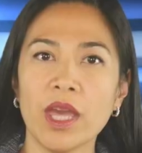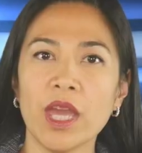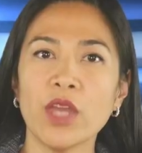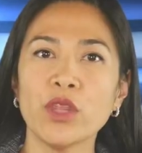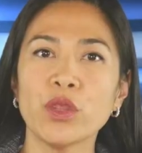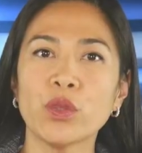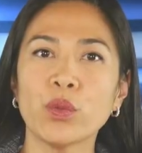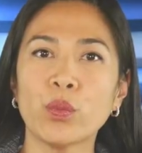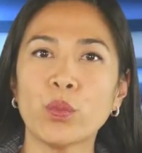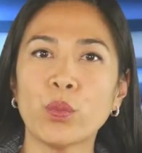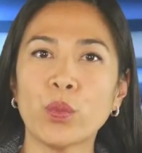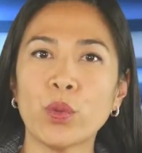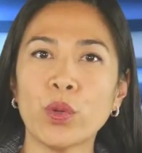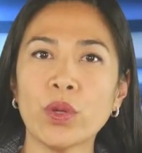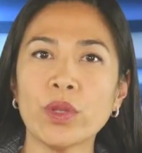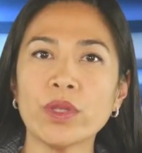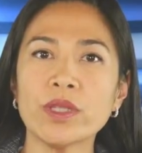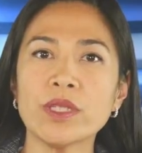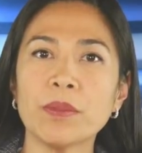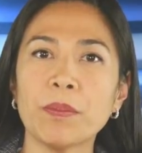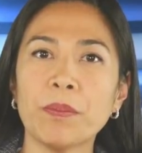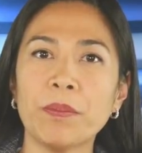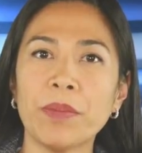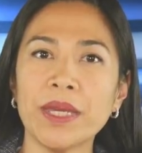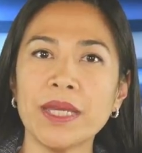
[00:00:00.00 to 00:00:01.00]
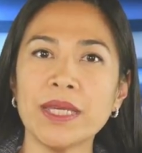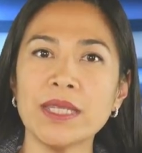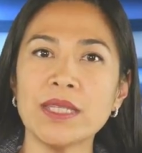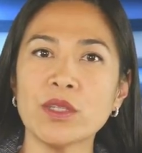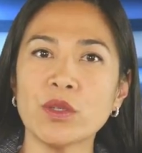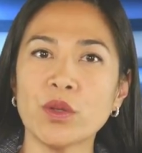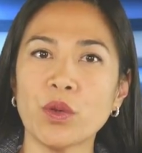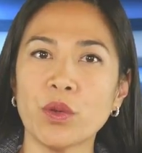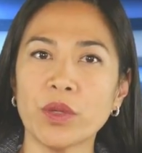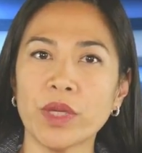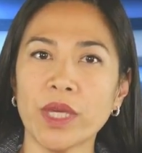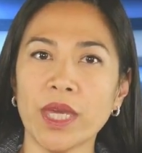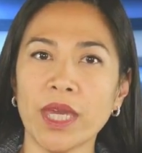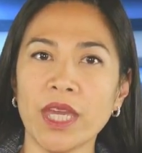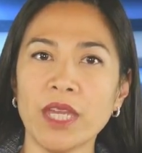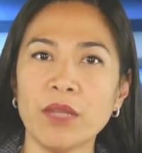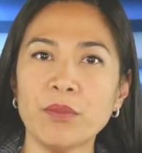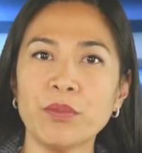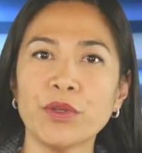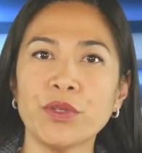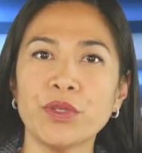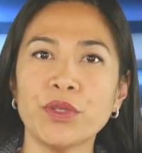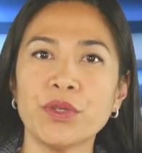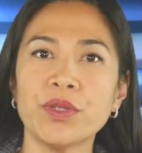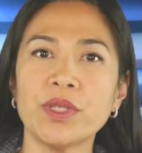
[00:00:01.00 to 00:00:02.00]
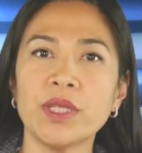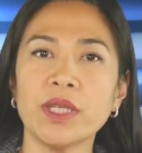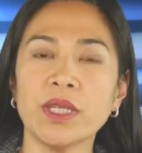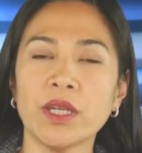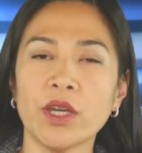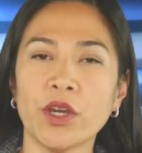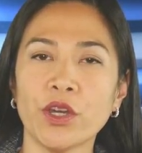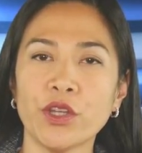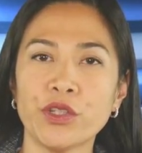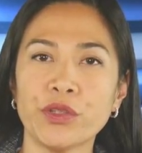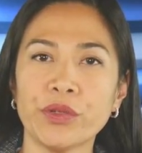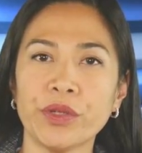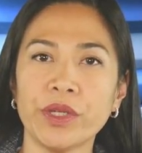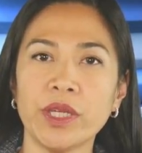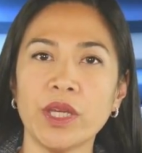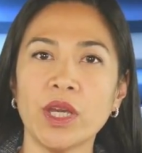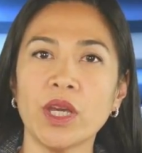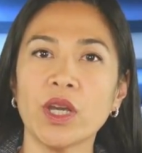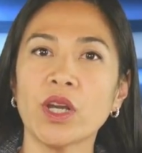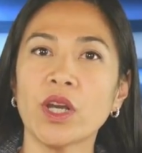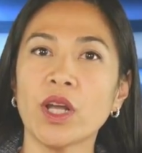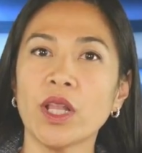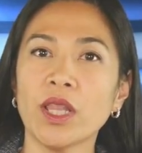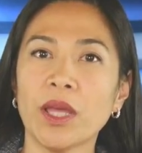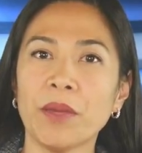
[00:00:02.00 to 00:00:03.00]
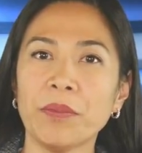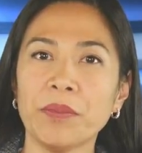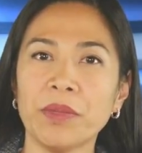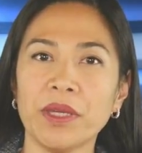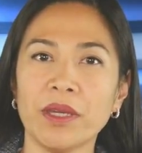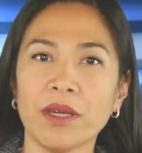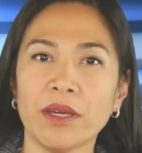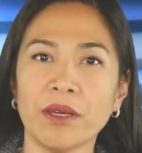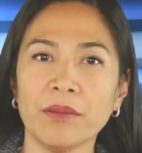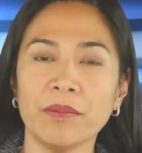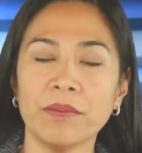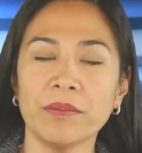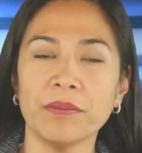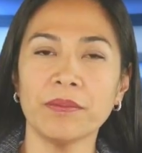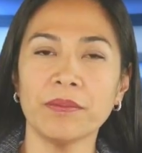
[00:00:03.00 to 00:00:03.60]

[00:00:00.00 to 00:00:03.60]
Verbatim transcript: in the world's biggest cocaine producing country, Colombia.